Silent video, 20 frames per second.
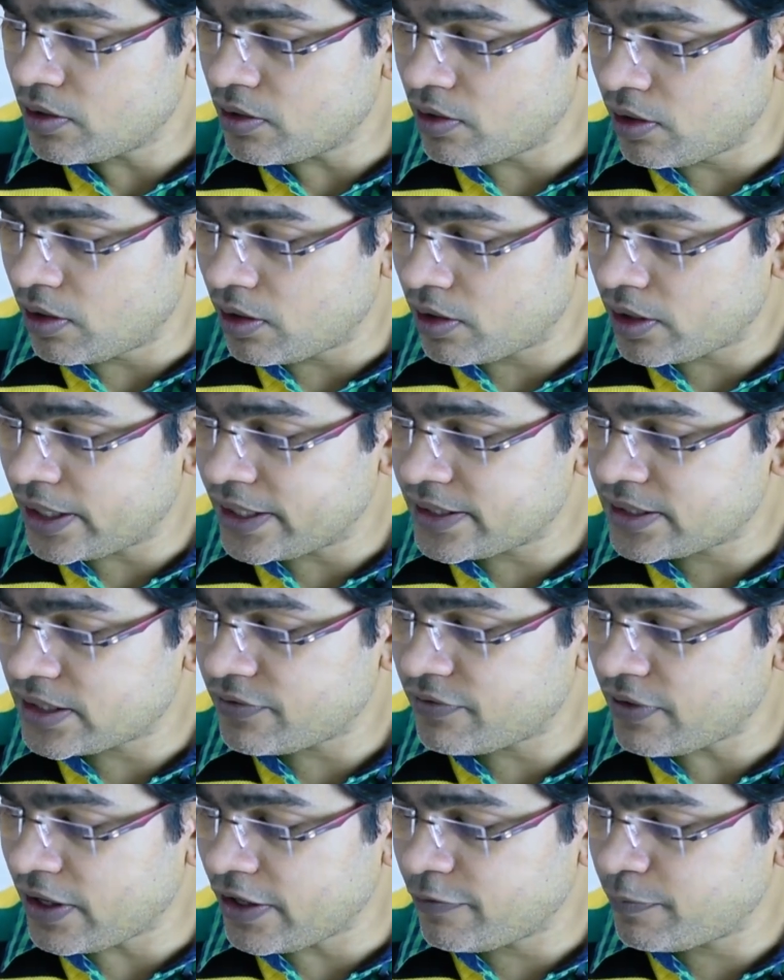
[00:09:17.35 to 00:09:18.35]
or let's
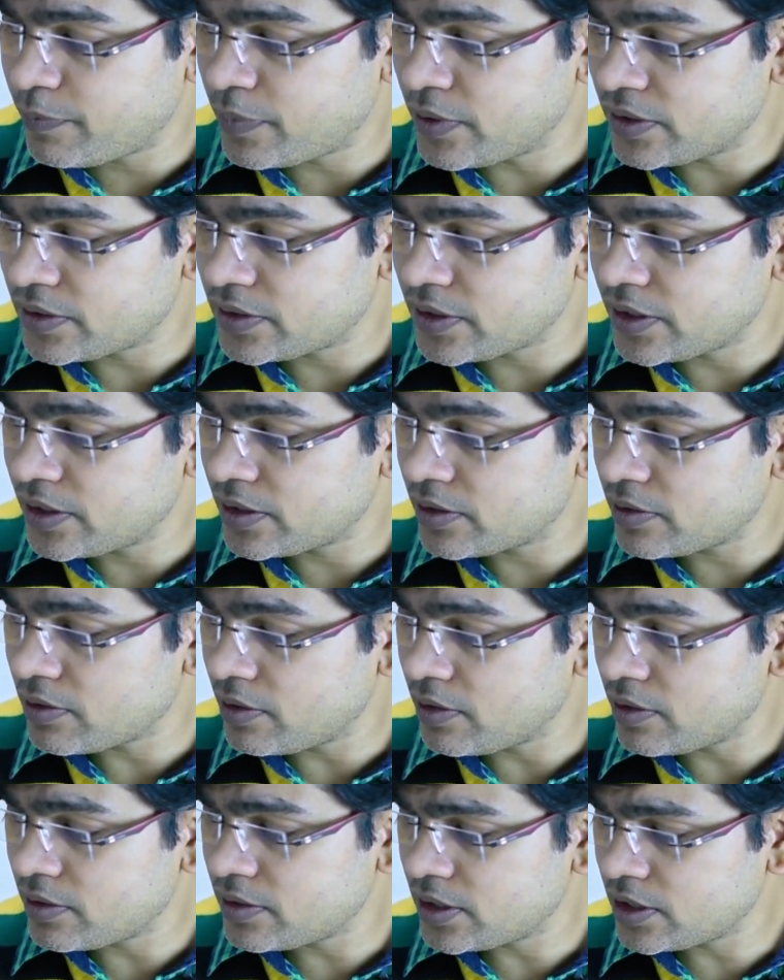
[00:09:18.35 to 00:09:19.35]
say 5%
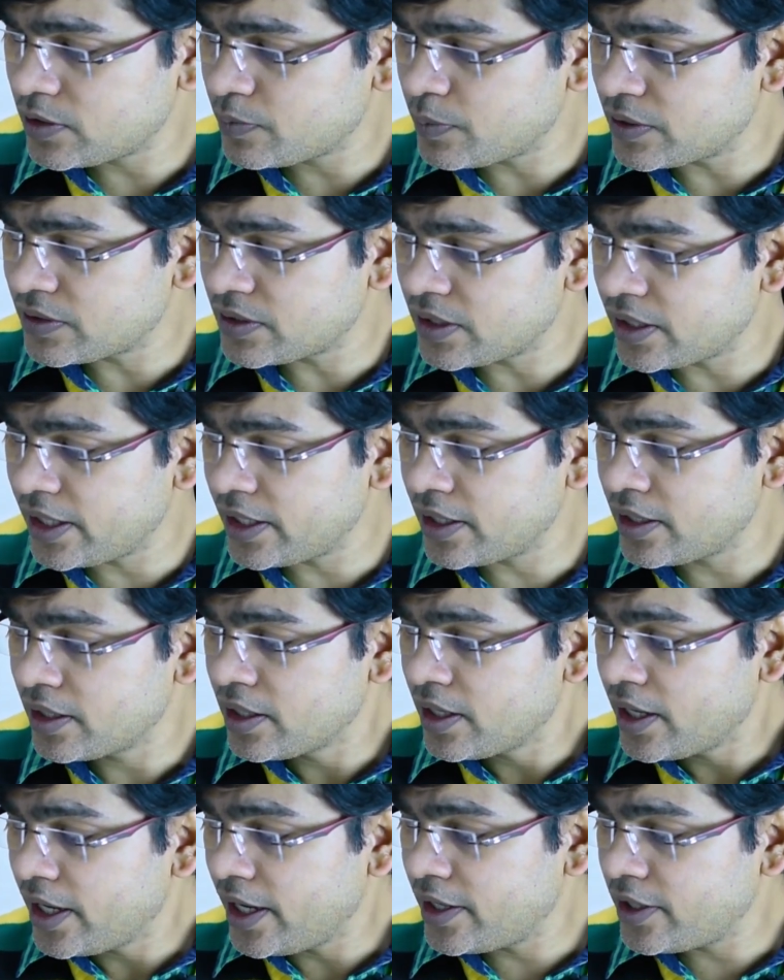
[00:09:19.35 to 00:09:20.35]
or 6%,
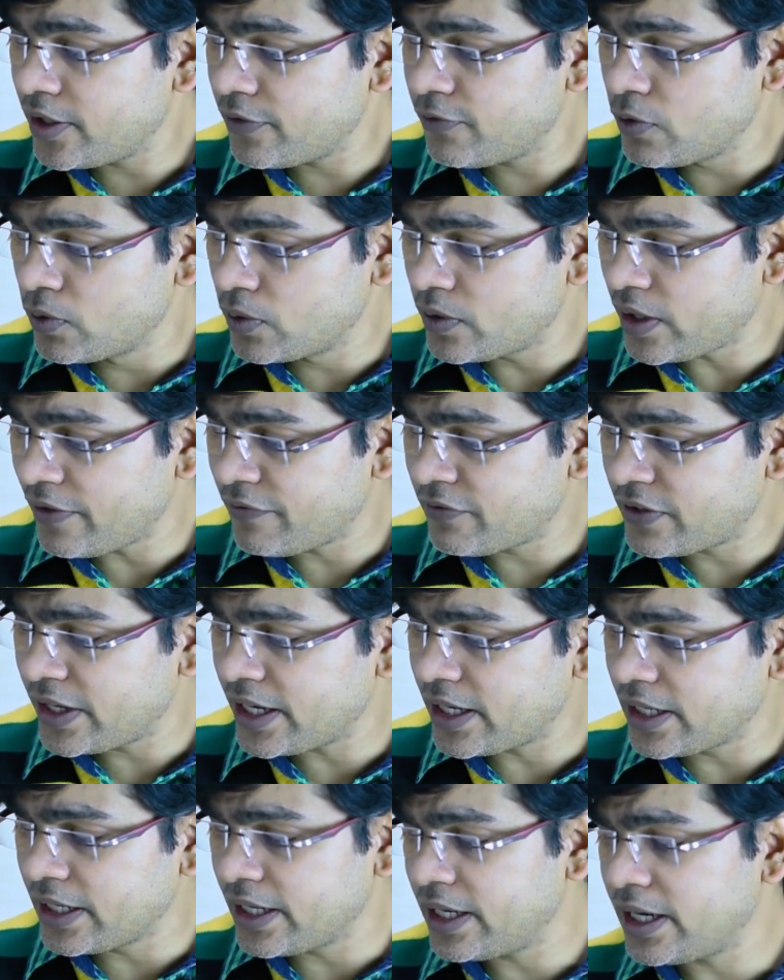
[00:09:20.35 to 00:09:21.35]
and if you have
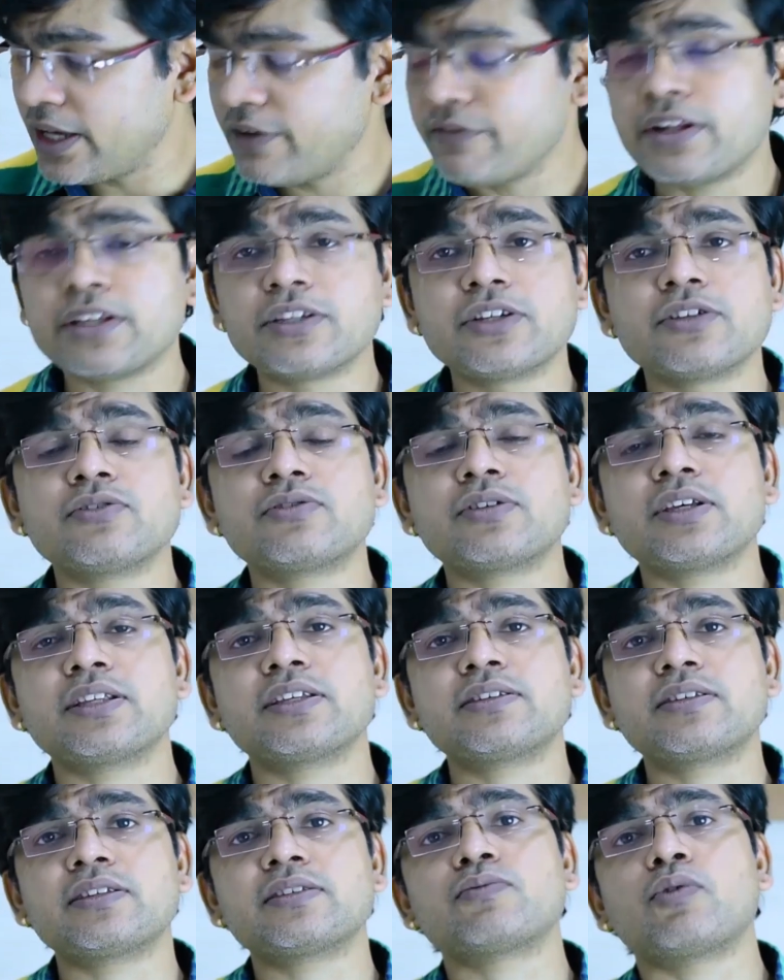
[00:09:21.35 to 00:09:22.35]
taken an average and you say
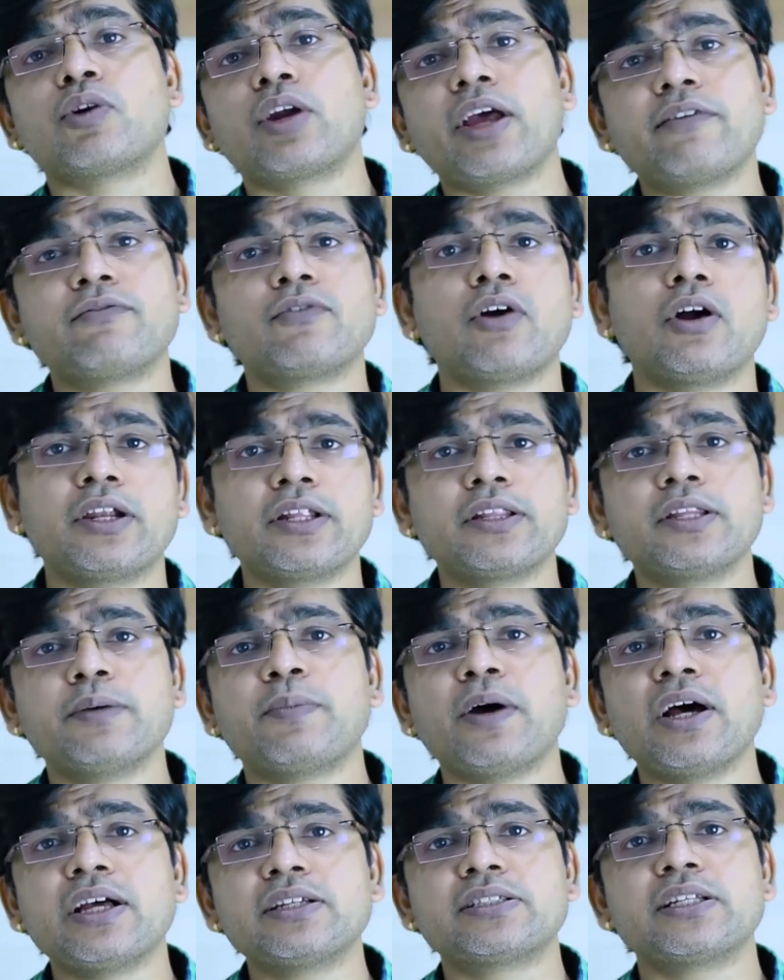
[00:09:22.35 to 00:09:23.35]
this is what I have got in the
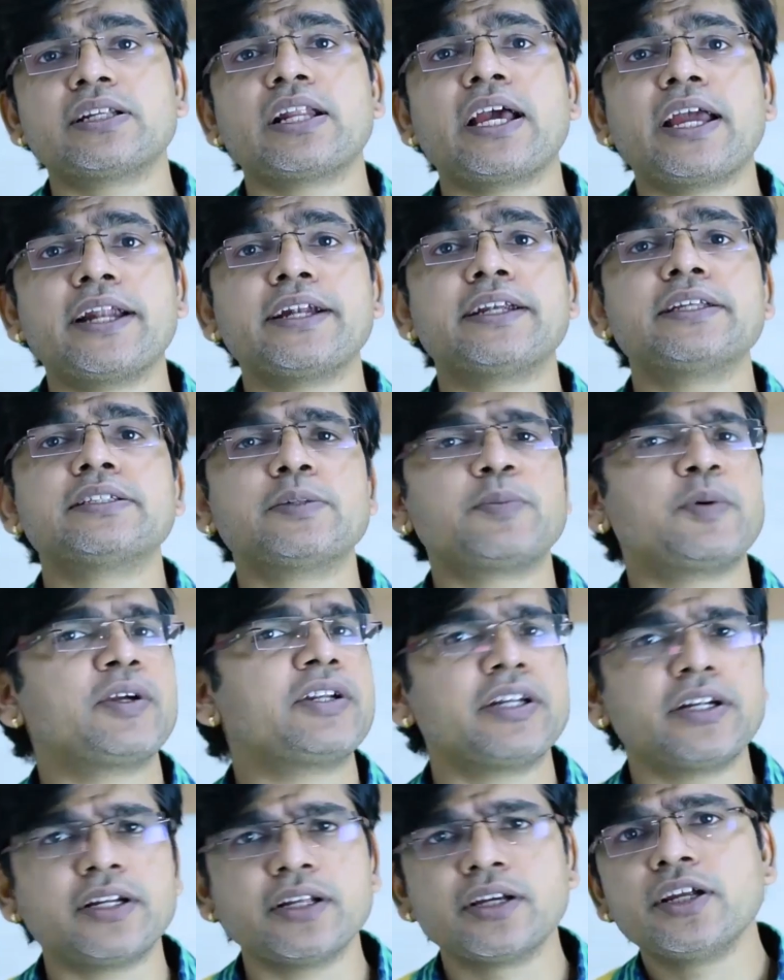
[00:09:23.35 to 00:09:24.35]
past and I
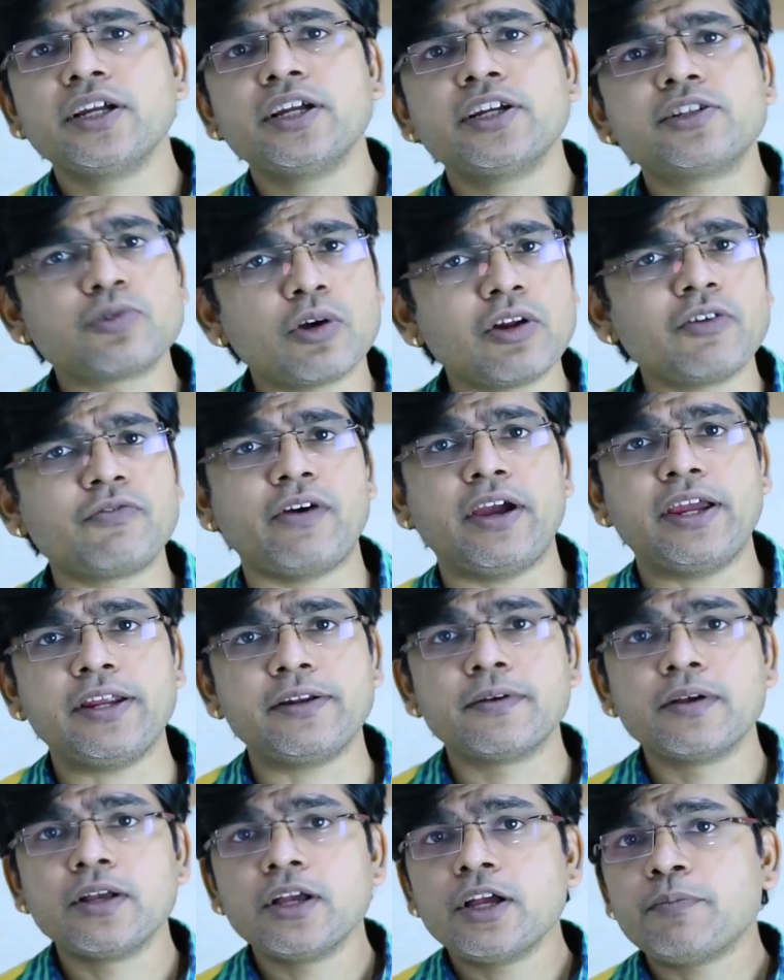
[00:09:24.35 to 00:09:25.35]
anticipated, it's all
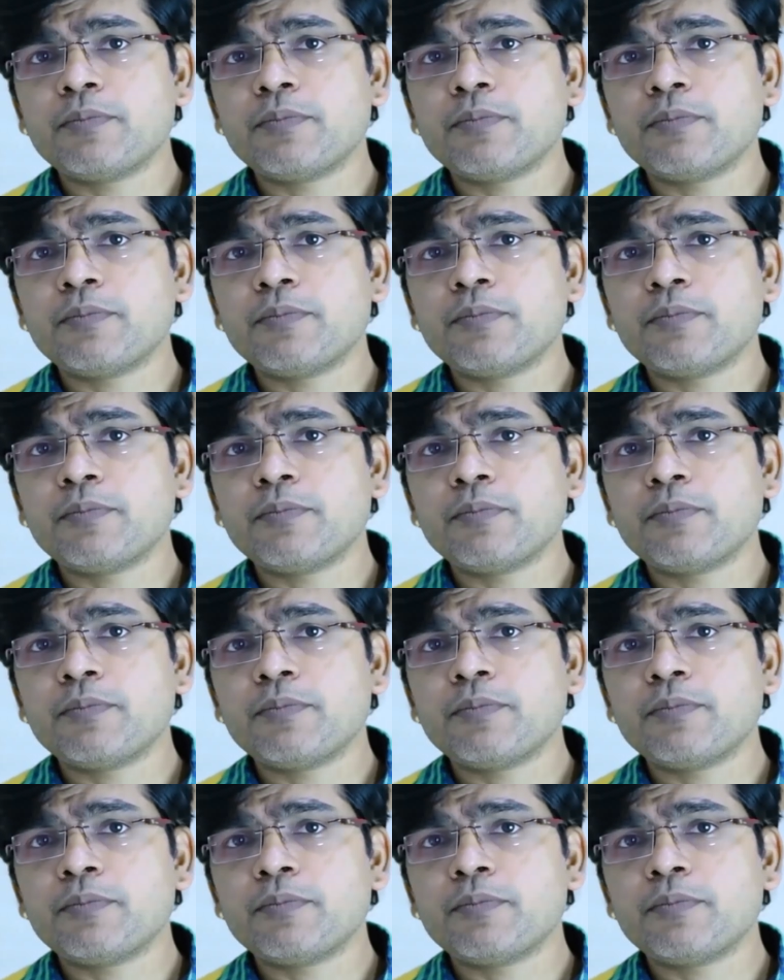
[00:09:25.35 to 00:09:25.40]
fine.